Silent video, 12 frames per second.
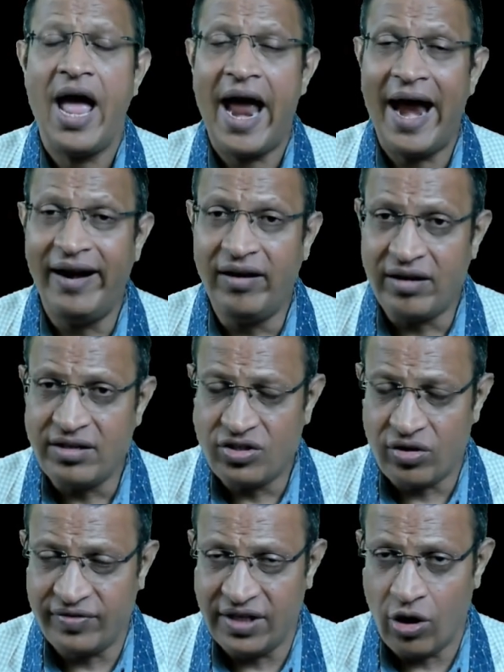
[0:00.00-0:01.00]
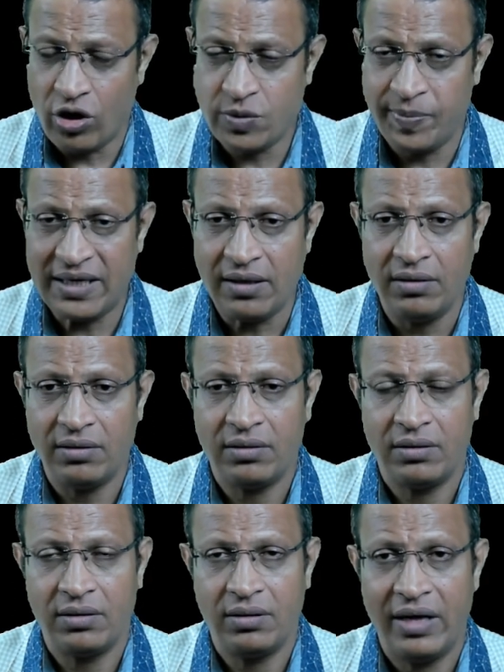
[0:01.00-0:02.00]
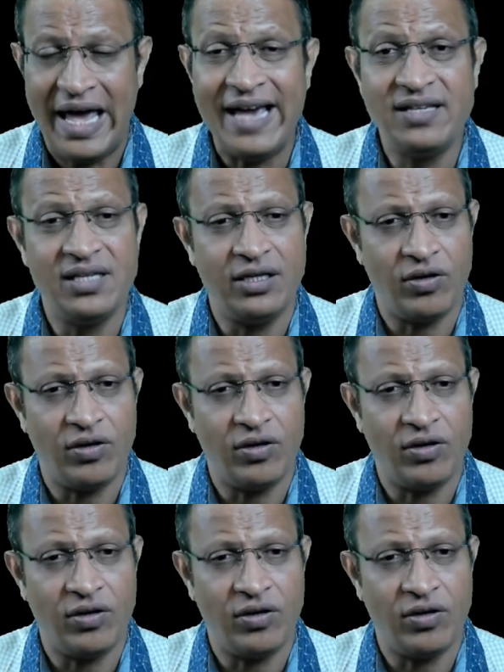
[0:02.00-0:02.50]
entrance of the hospital, exit